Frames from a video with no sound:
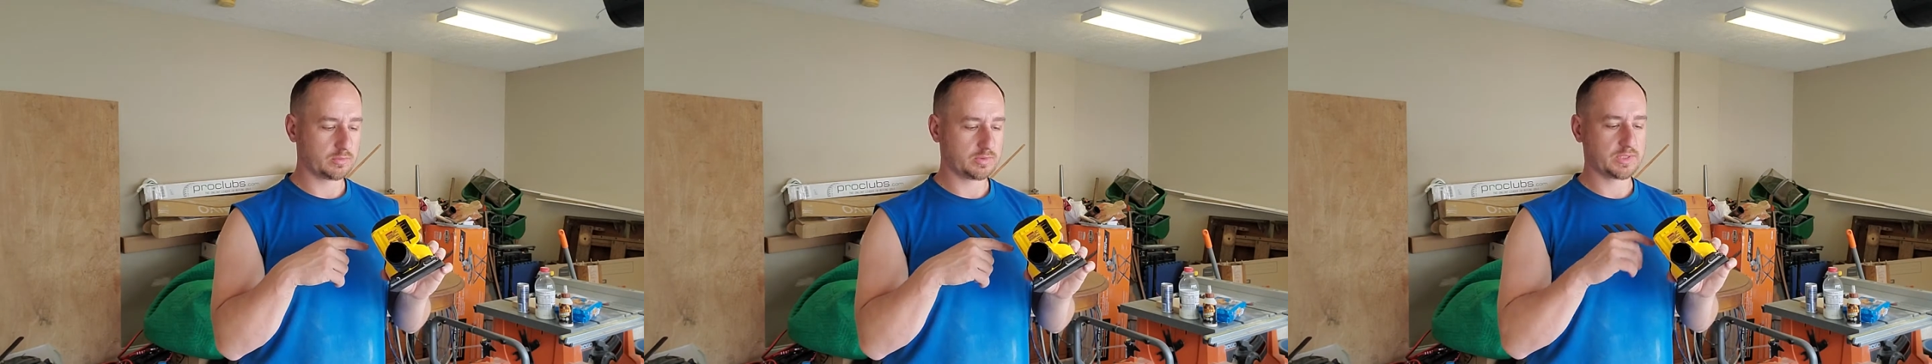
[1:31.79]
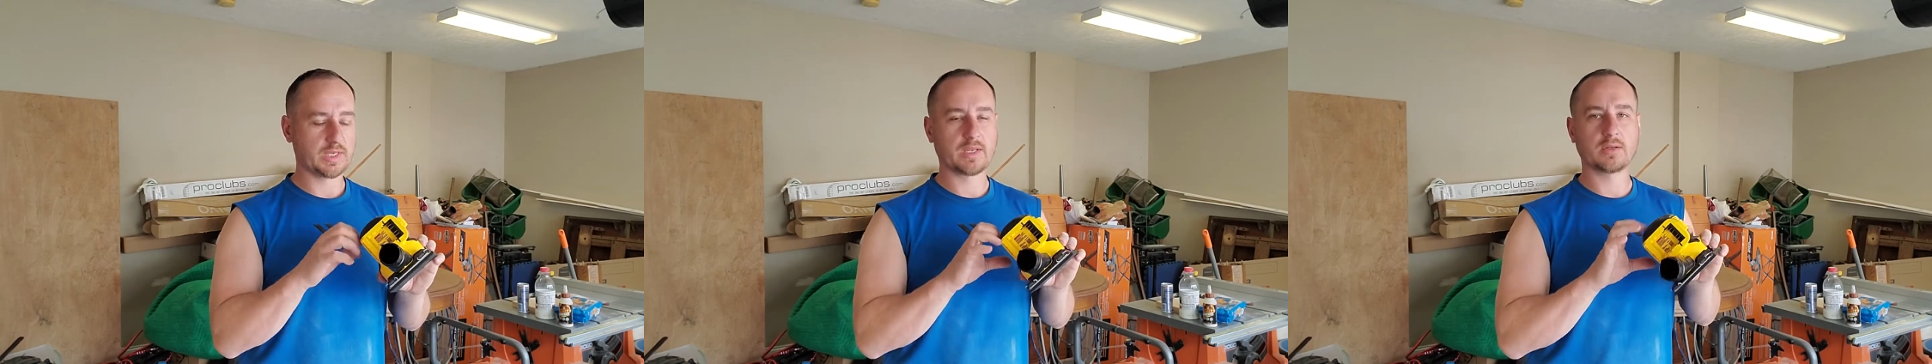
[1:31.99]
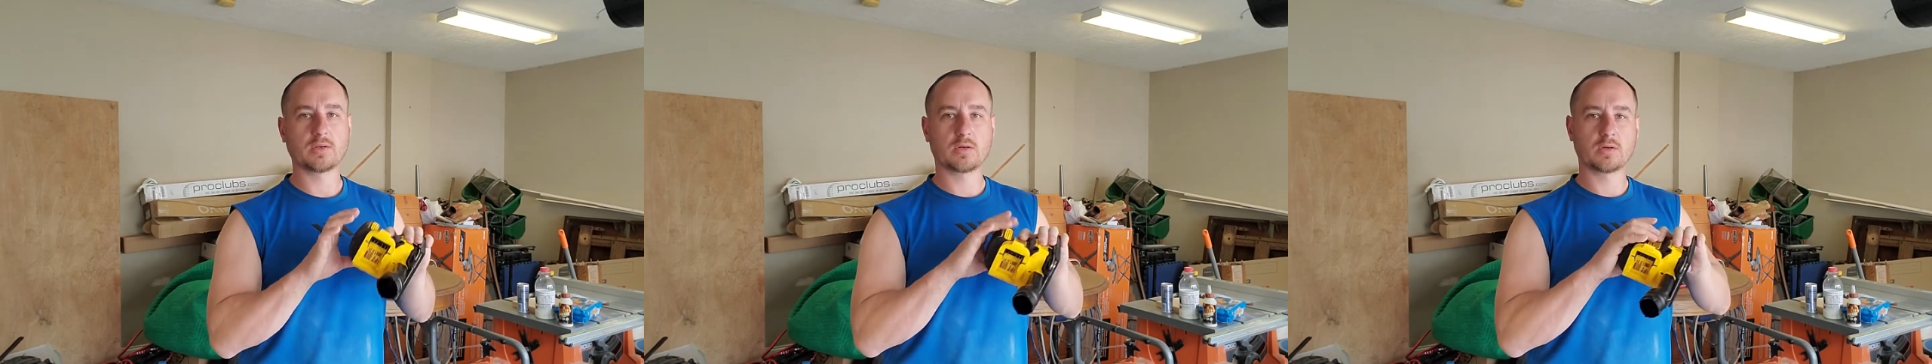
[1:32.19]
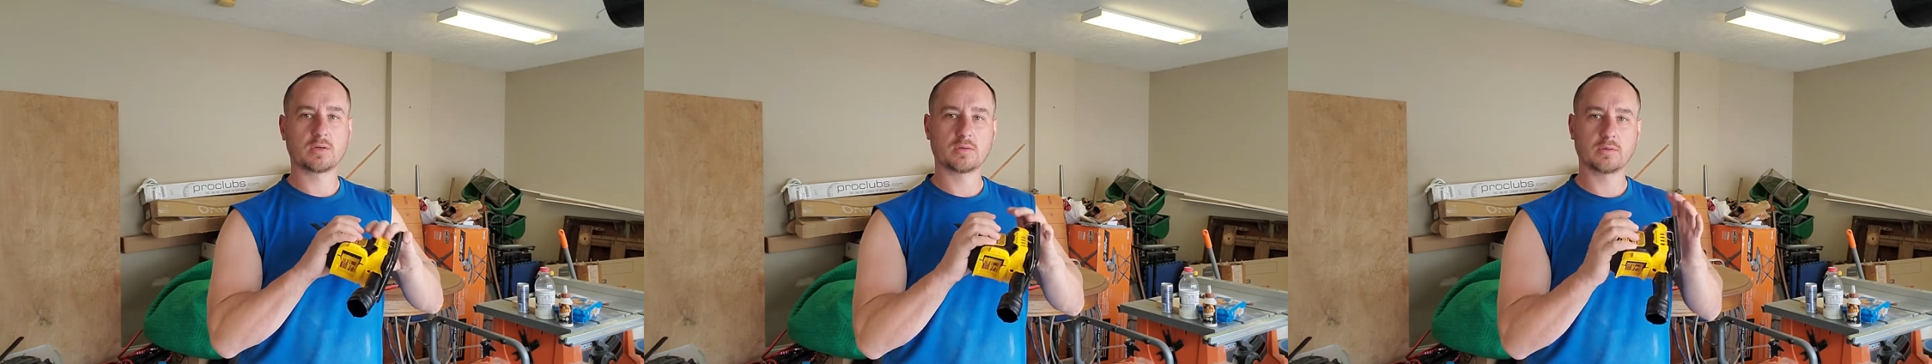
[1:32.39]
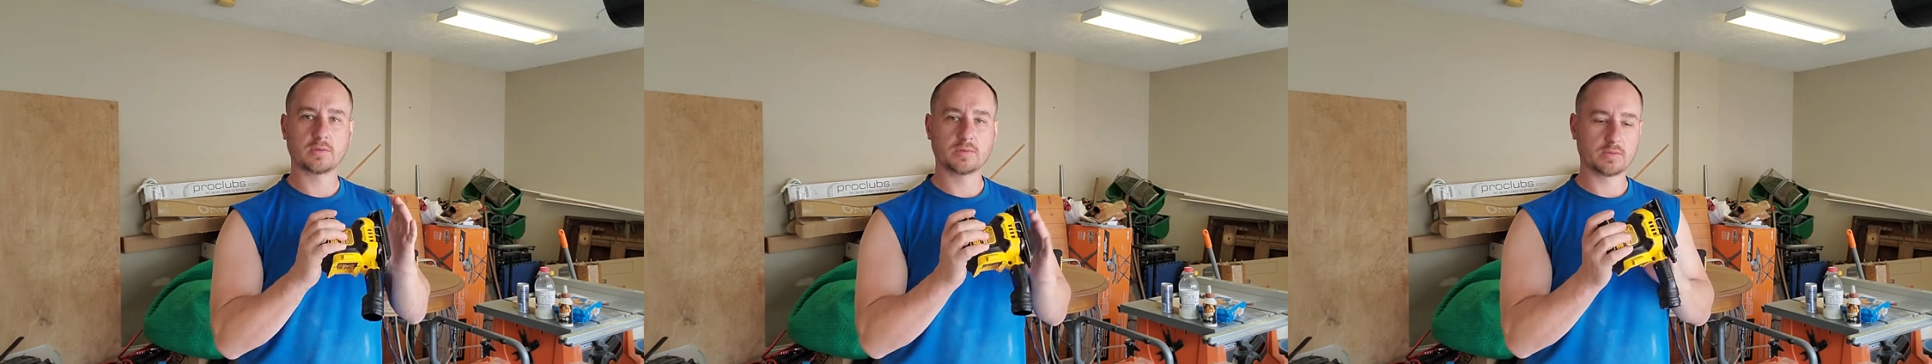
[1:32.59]
sander,
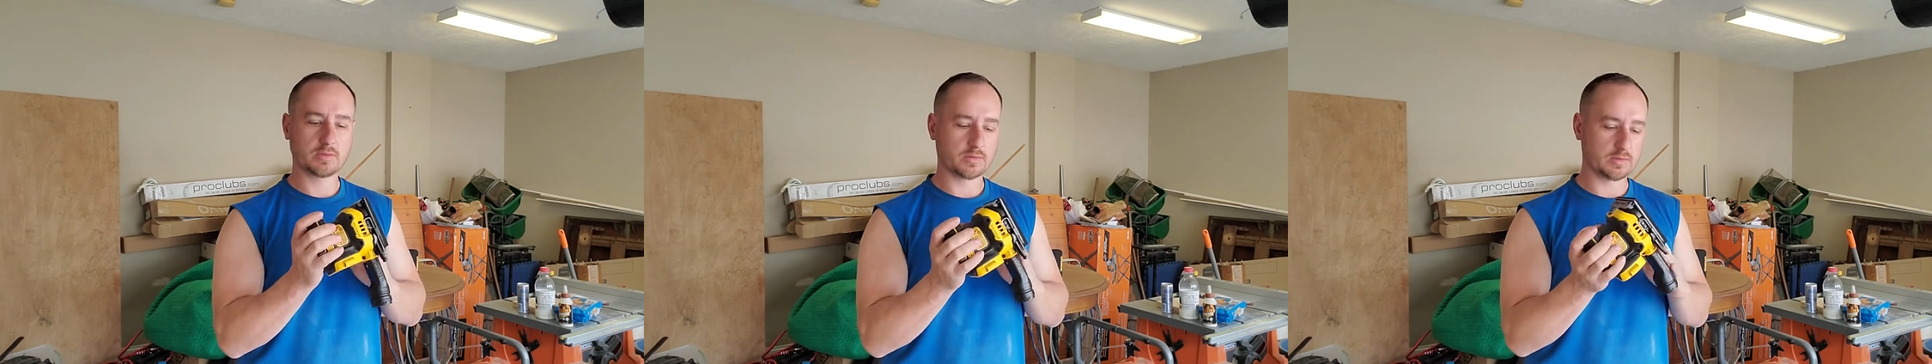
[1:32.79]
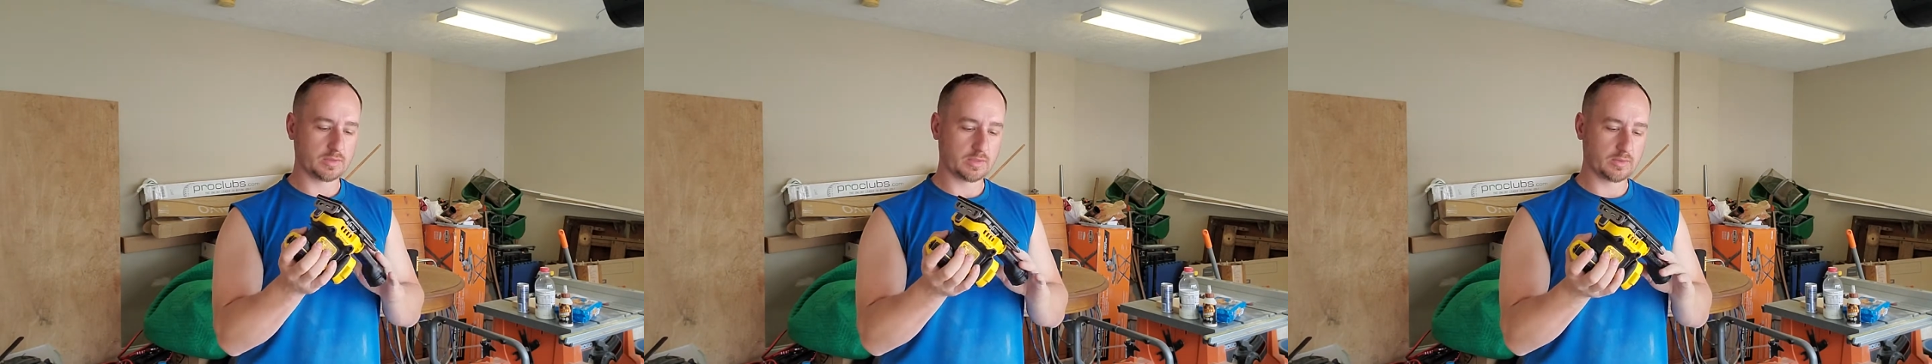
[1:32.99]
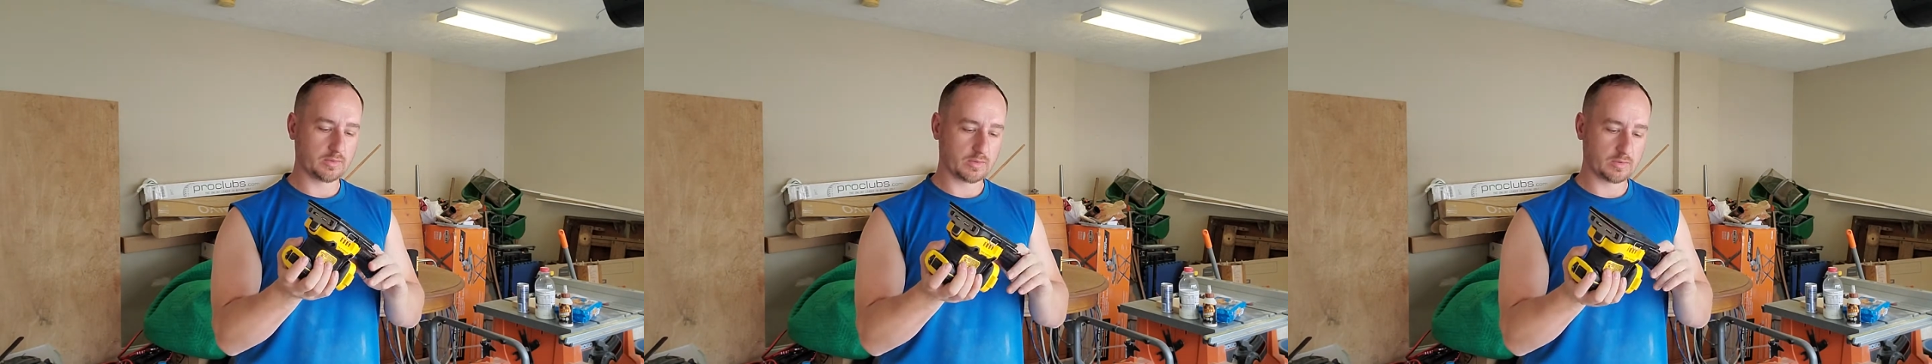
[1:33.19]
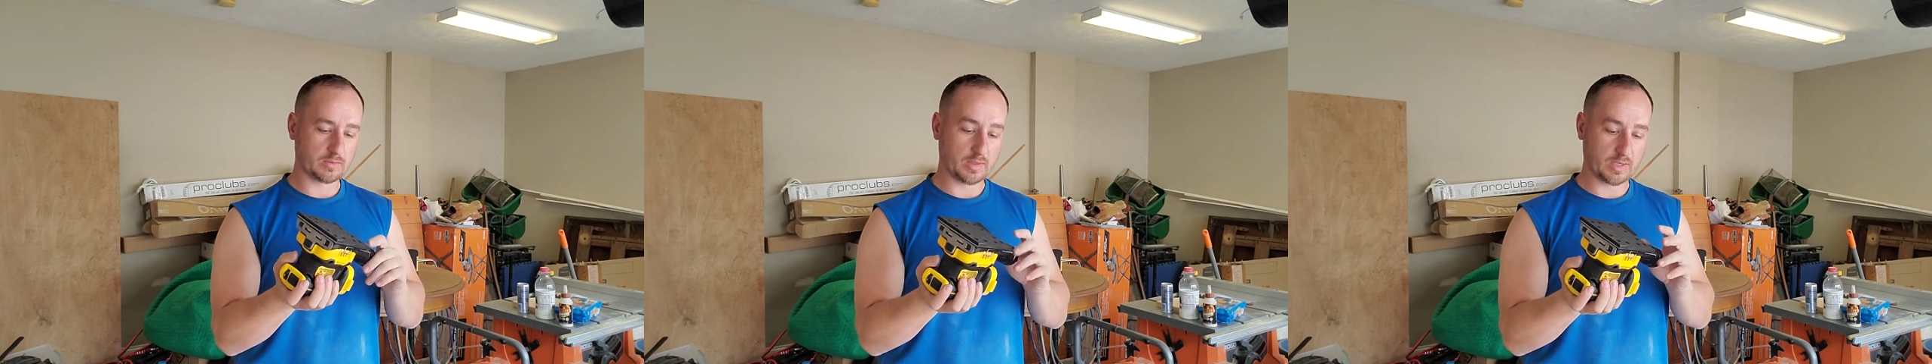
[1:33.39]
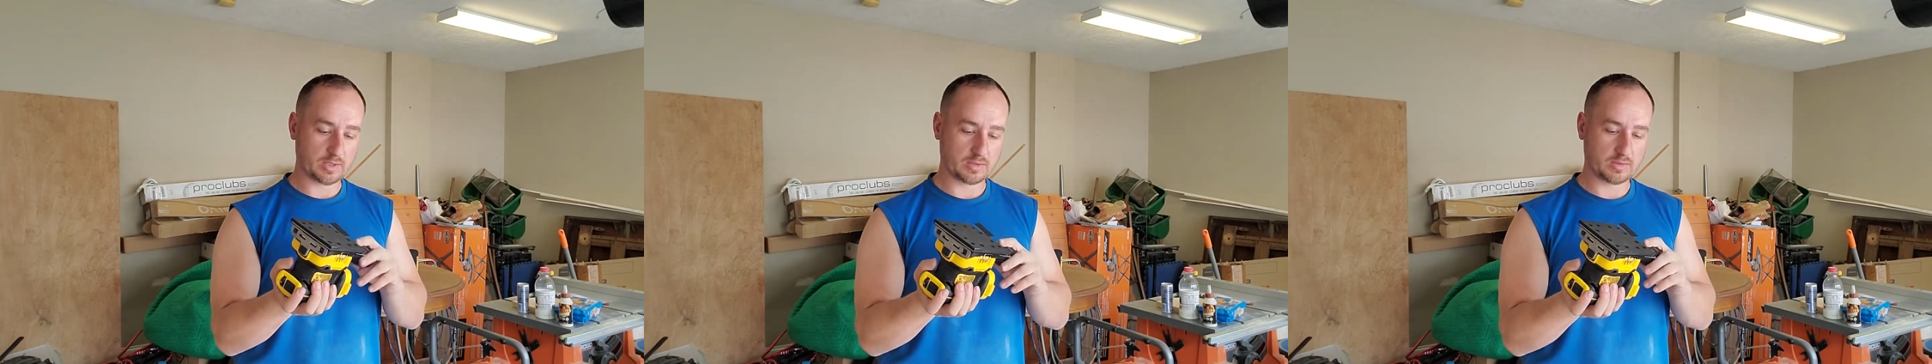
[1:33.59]
you can
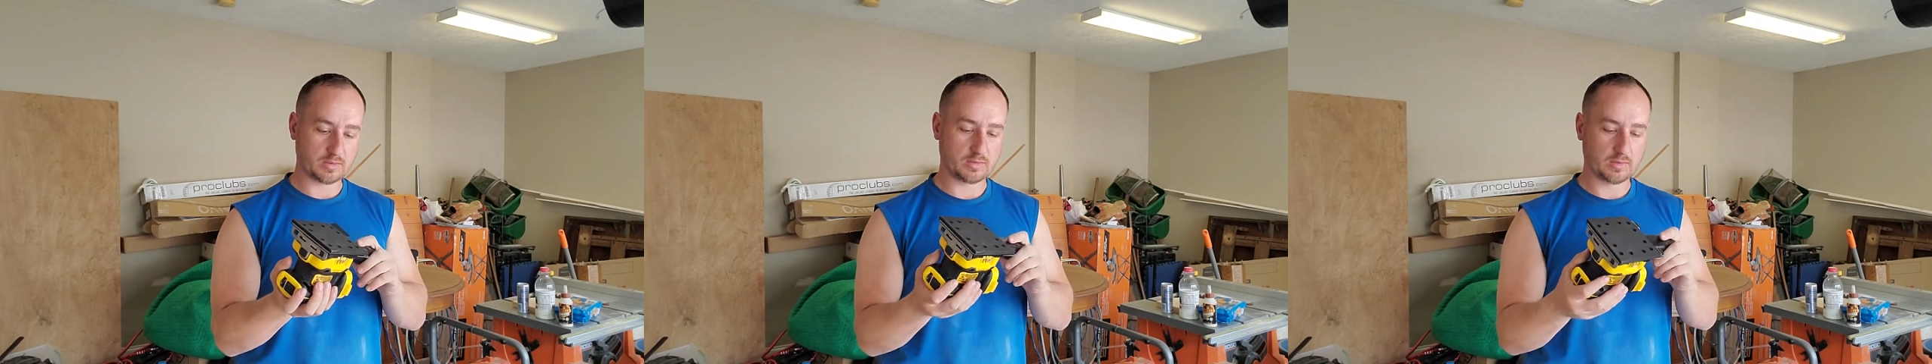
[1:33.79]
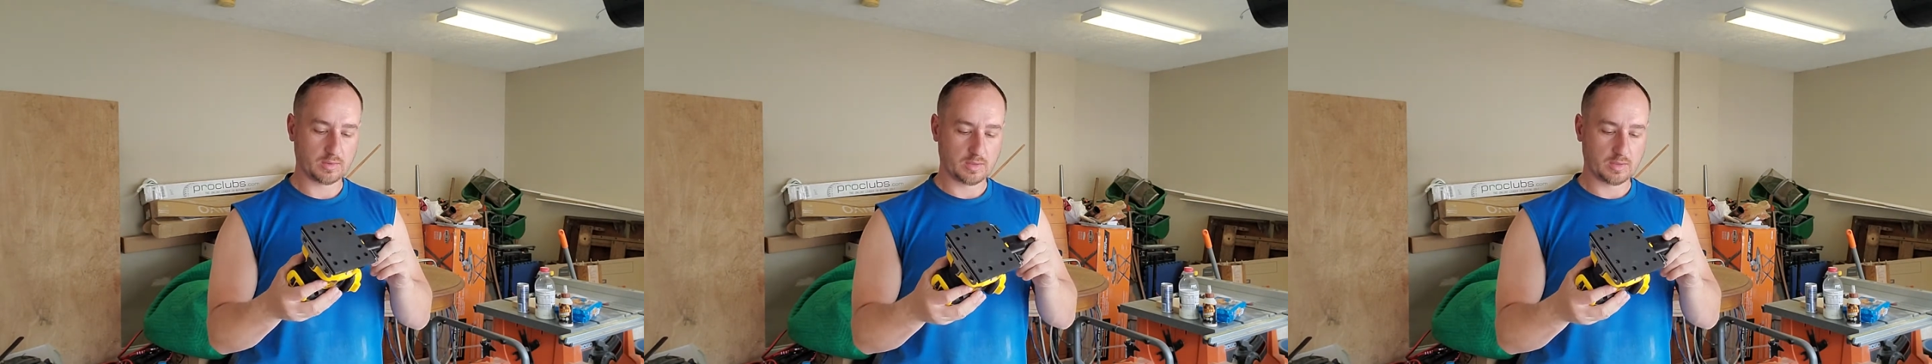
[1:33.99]
actually,